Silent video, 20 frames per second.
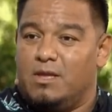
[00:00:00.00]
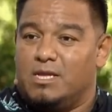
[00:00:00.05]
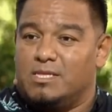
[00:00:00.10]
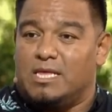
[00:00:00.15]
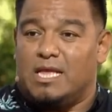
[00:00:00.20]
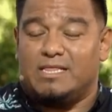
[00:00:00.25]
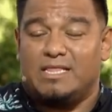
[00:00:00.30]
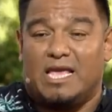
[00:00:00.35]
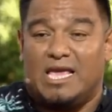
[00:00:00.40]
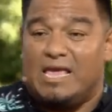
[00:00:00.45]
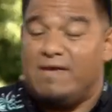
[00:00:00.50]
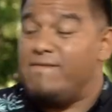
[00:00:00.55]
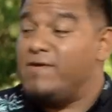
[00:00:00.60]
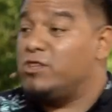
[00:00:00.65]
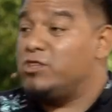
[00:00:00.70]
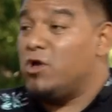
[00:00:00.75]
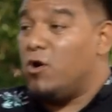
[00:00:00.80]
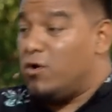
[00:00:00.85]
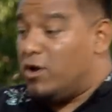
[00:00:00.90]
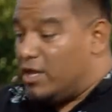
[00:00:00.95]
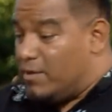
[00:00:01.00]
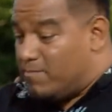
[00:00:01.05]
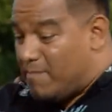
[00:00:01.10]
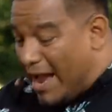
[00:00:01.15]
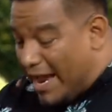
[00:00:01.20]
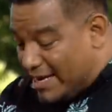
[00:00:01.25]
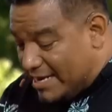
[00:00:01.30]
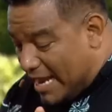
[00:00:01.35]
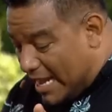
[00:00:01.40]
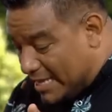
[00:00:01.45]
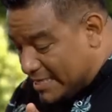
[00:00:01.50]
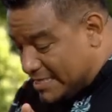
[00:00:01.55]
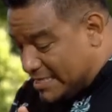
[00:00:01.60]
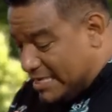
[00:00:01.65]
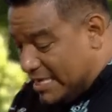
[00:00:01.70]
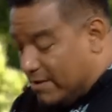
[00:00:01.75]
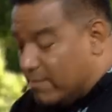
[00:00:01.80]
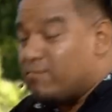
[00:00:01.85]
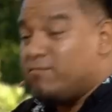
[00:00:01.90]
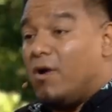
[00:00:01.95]
That even though it might not
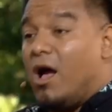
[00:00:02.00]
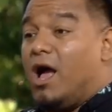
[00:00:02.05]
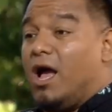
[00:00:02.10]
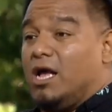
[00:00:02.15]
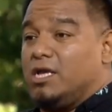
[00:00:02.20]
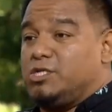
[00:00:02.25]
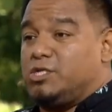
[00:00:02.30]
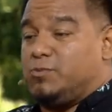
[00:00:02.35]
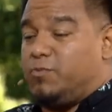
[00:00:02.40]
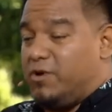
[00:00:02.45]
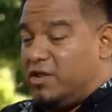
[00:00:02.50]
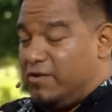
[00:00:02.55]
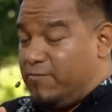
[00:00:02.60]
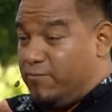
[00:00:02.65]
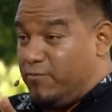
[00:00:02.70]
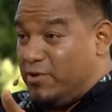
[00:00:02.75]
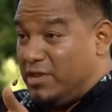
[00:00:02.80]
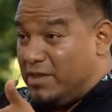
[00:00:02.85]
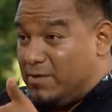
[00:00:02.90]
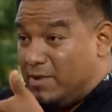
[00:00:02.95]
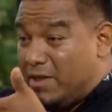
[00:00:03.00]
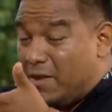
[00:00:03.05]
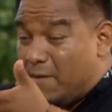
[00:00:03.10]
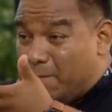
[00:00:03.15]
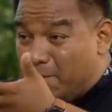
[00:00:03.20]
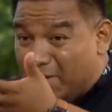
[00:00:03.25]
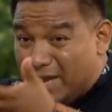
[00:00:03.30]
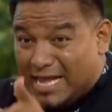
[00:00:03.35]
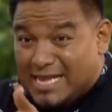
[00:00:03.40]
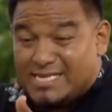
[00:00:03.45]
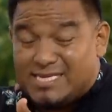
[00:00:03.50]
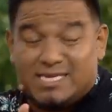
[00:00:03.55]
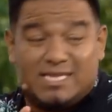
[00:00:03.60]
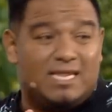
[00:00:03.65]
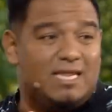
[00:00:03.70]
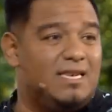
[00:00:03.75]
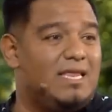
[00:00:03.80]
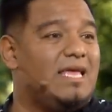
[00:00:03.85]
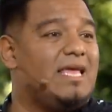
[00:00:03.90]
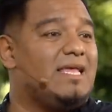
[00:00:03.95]
seem much, but if we place it
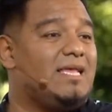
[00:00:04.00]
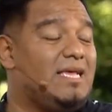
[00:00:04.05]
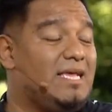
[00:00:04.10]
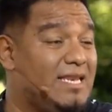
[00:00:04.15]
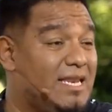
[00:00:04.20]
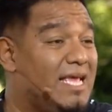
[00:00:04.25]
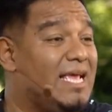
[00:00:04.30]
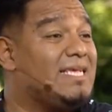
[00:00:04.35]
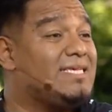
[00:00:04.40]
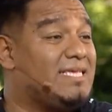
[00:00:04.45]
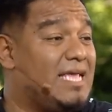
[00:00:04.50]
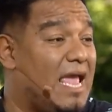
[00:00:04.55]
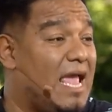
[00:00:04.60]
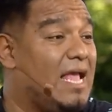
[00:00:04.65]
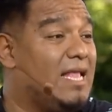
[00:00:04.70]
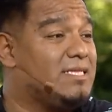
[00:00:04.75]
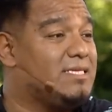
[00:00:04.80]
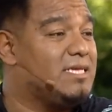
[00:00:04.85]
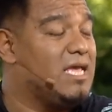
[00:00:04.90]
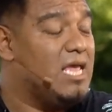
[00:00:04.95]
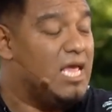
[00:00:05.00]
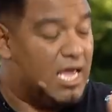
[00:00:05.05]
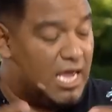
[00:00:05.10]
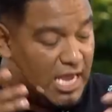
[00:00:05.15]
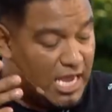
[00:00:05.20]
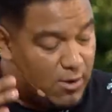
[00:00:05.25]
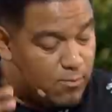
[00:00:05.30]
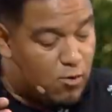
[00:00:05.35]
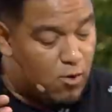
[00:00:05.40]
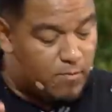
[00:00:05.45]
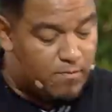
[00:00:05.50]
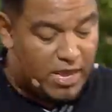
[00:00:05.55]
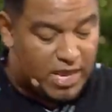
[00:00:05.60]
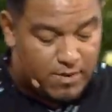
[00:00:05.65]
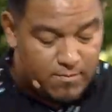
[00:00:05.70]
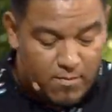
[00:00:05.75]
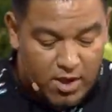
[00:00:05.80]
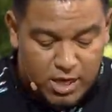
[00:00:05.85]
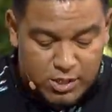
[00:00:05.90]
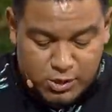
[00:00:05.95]
in his hands, he will make
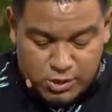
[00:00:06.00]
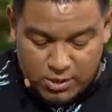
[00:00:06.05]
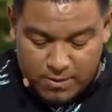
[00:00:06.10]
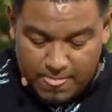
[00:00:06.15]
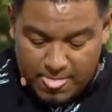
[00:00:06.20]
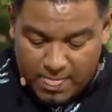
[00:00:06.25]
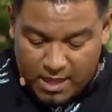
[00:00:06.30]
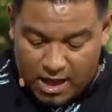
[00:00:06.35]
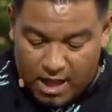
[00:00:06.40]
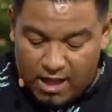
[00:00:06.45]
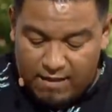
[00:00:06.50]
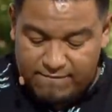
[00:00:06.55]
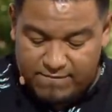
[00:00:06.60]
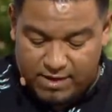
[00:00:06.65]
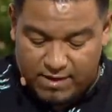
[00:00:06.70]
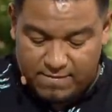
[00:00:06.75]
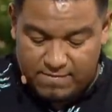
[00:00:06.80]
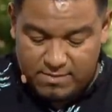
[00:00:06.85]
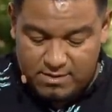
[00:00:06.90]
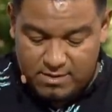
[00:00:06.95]
much of it.